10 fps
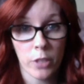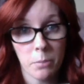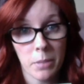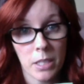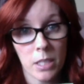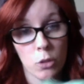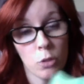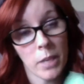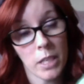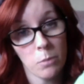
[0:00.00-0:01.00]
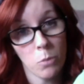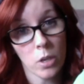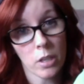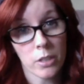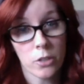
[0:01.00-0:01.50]
big knees, you might need
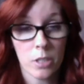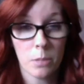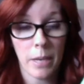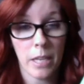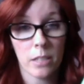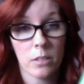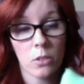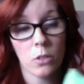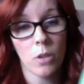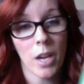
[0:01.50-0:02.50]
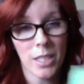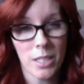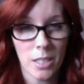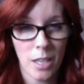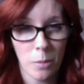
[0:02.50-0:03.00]
more. It just depends. So kind of
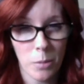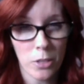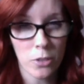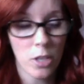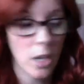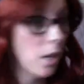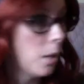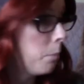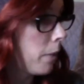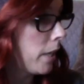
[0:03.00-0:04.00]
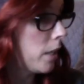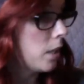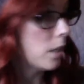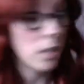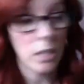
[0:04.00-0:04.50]
see how much, but
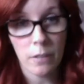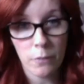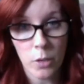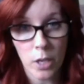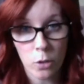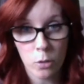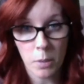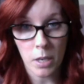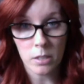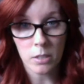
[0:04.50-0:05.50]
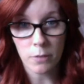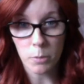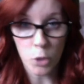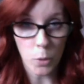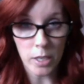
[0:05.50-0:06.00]
if you get coupons
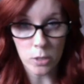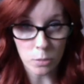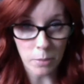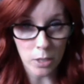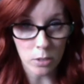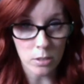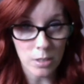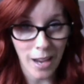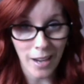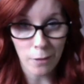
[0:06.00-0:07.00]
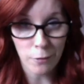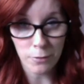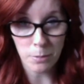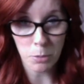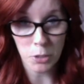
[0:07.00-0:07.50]
from Joann's or Michael's, I got
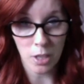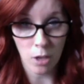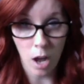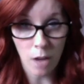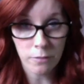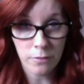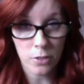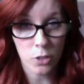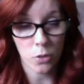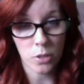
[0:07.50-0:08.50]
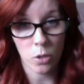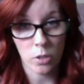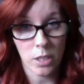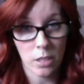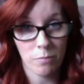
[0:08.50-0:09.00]
50% off. So this
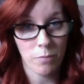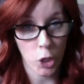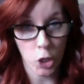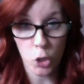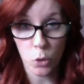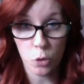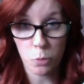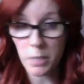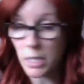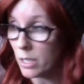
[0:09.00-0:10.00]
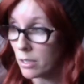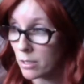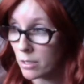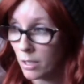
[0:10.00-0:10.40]
only, a huge piece,